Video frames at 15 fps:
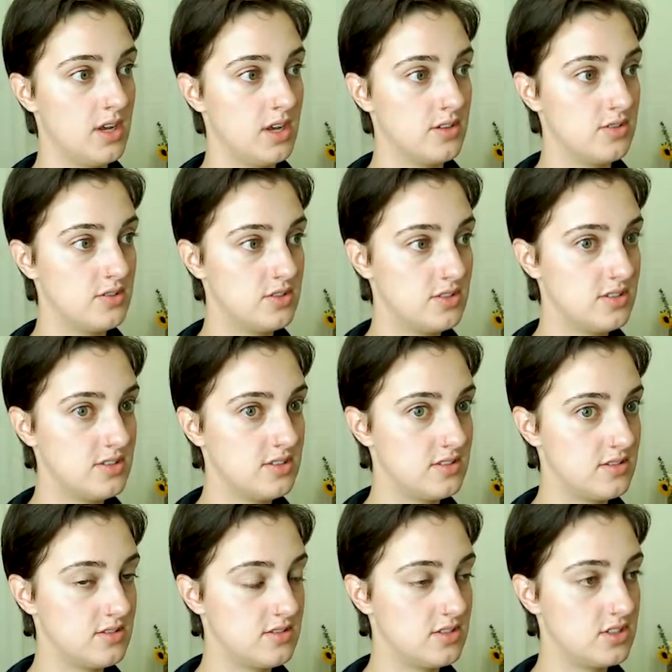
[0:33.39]
So
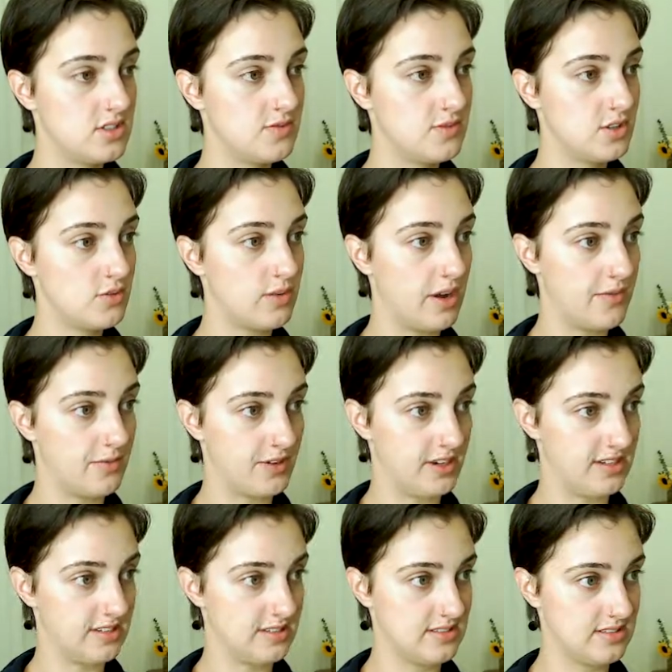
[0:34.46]
just for
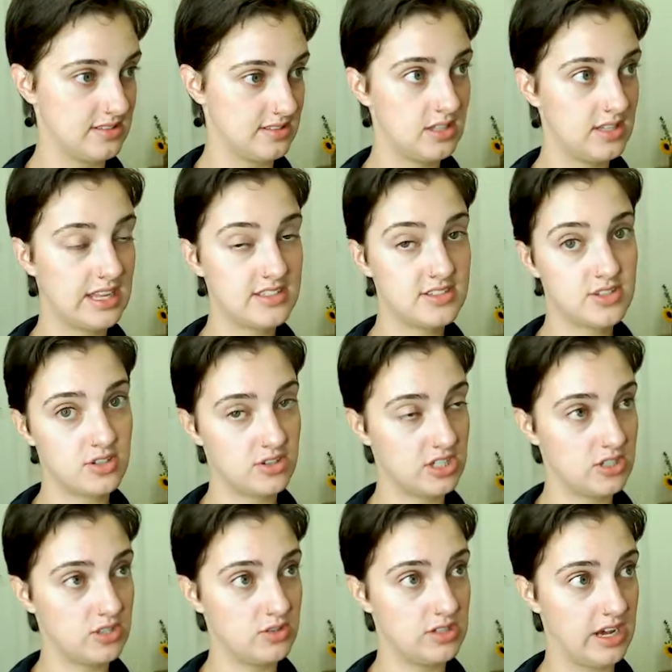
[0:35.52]
reference, that's
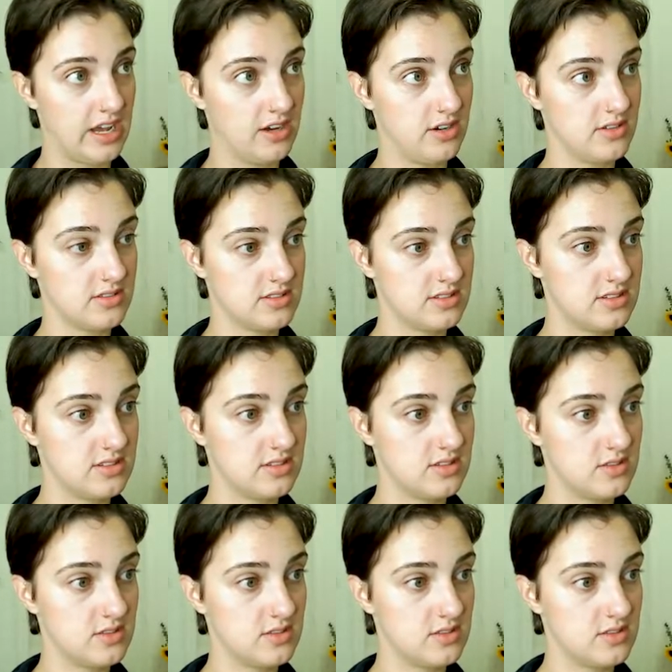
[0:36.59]
32 tiles.